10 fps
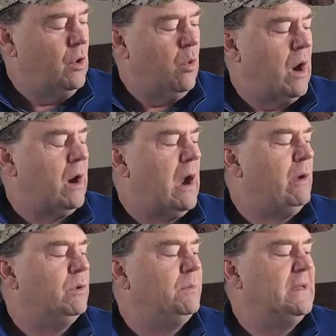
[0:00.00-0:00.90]
nowhere
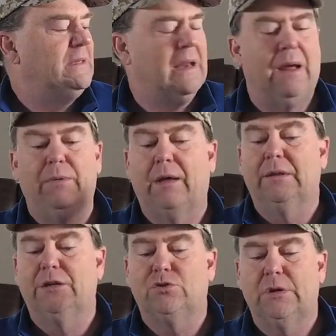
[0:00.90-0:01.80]
I would be today
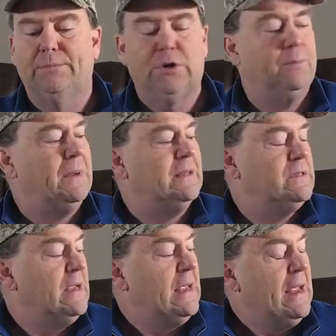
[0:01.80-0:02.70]
without Extreme
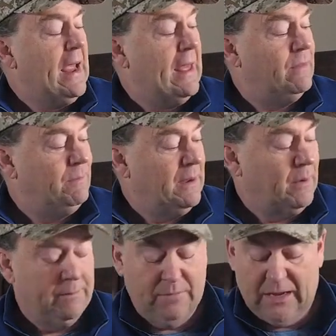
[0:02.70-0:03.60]
Terpenes and the
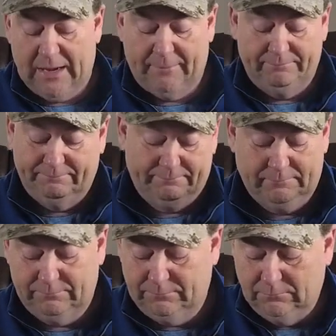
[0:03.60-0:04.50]
BEMER. Um,
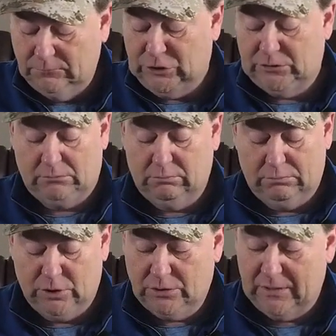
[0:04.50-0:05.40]
just,
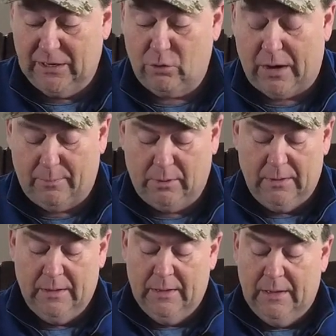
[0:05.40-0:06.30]
just incredible.
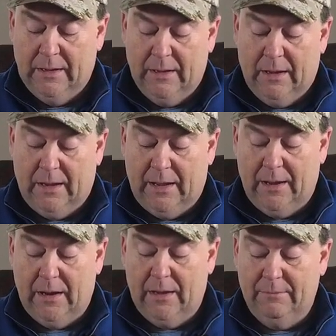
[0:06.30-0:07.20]

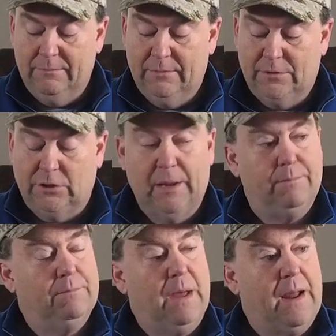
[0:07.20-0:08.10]
Uh,
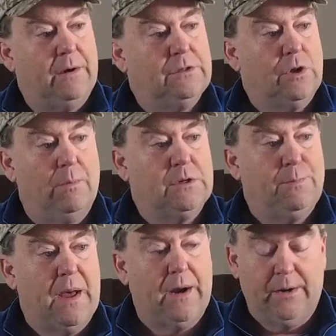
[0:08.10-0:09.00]
sleep better, so
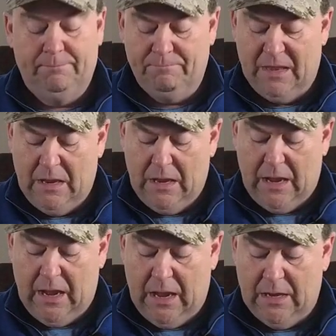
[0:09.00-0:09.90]
much better,
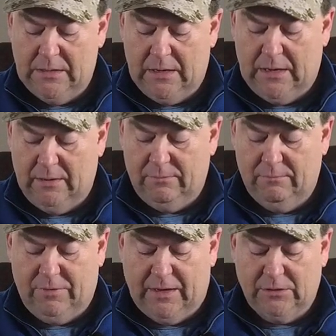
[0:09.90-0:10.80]
and uh,
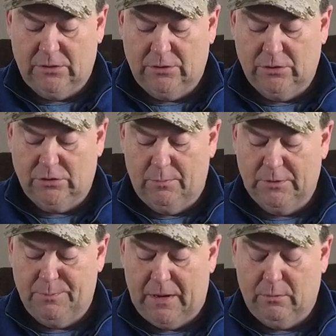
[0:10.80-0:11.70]
things are so
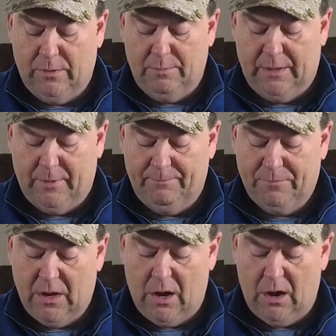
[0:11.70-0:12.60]
much better with the BEMER.
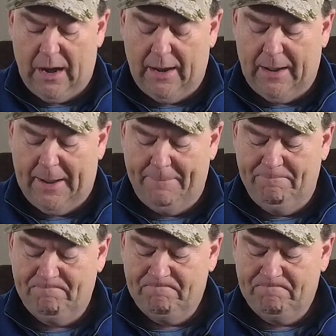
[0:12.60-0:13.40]
All right. Um,